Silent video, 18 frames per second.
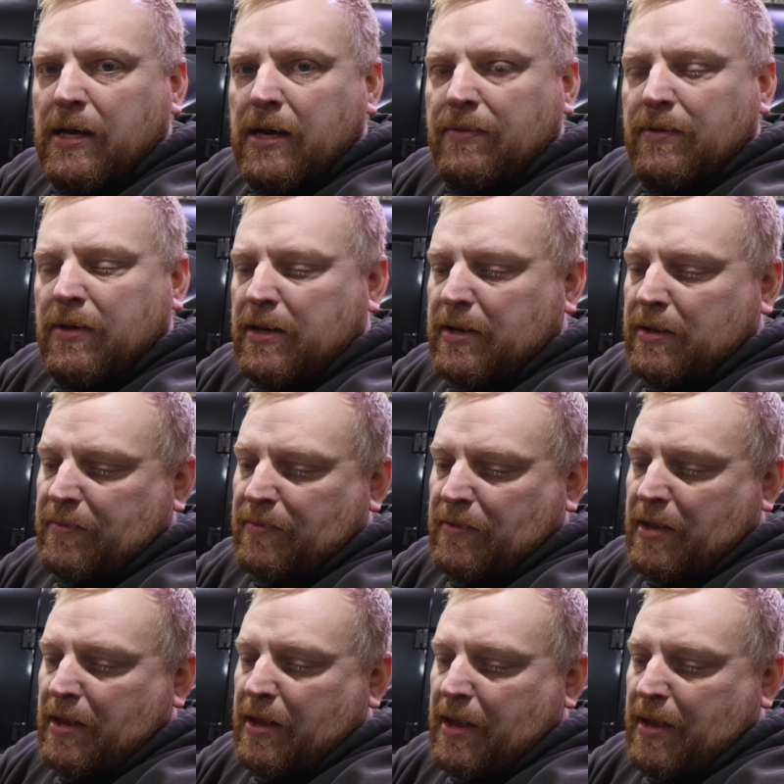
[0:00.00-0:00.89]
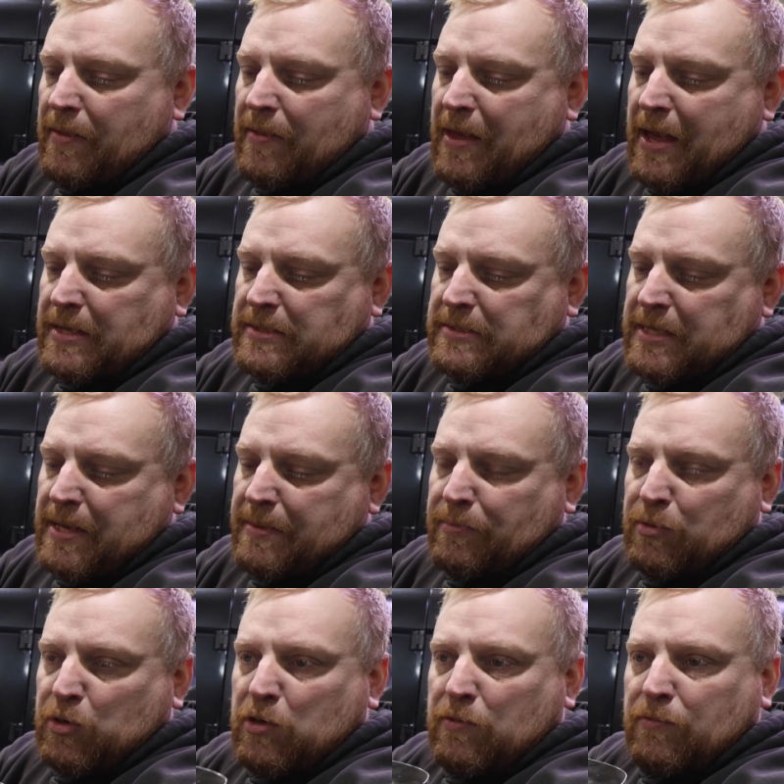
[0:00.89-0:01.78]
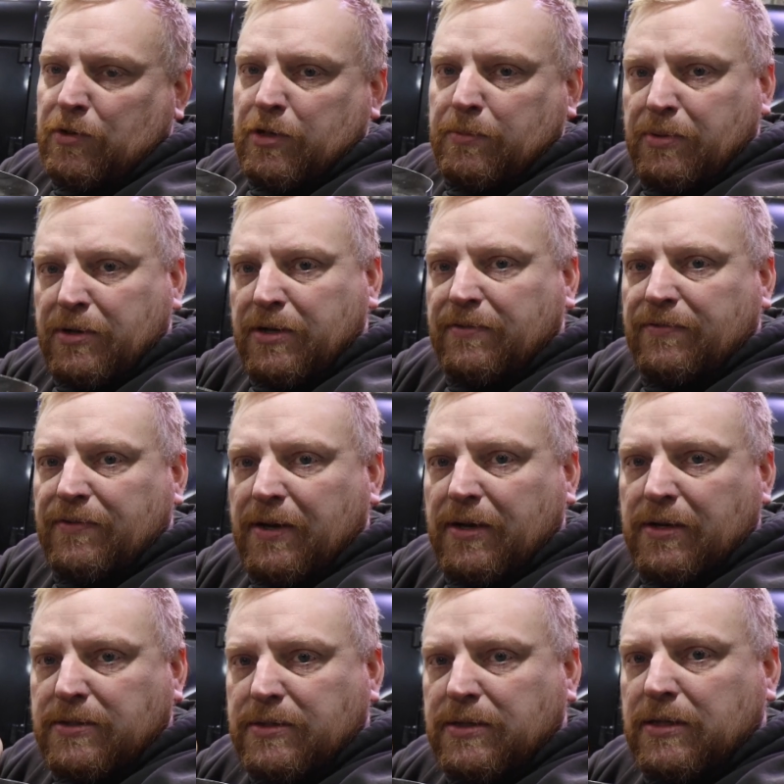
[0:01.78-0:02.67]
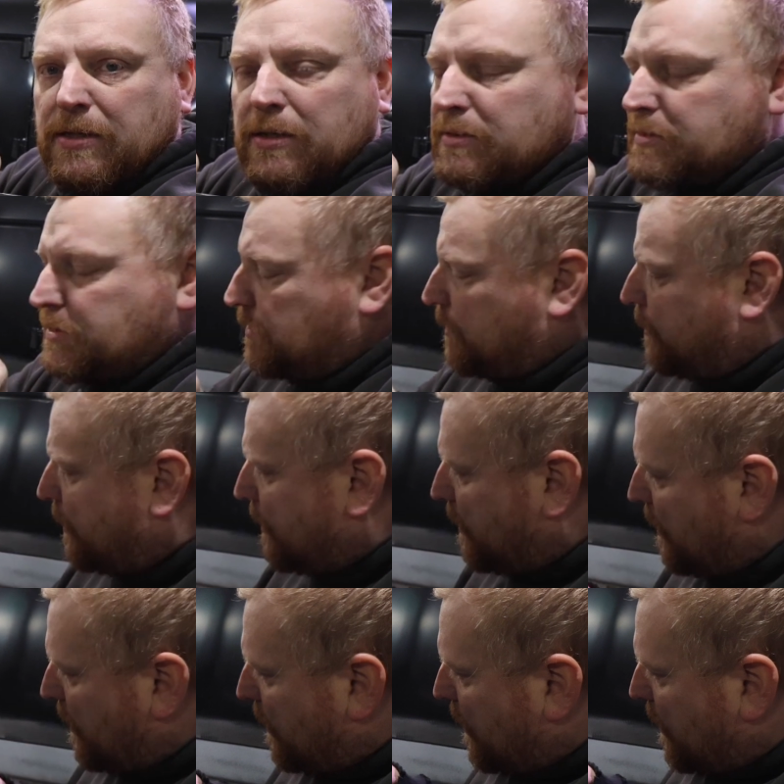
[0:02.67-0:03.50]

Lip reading: And then in that same groove where you put your fingers in to close the door,